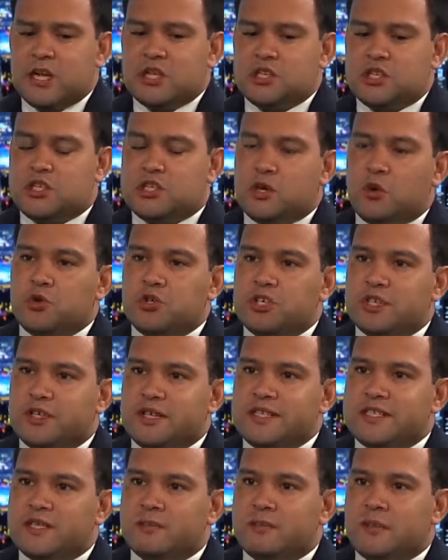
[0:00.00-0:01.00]

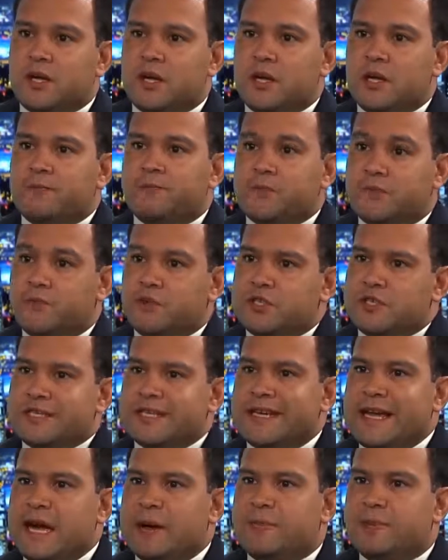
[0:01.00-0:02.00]
socialism
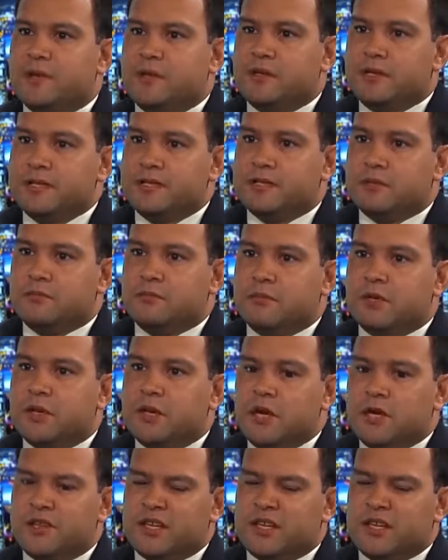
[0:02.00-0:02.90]
versus capitalism,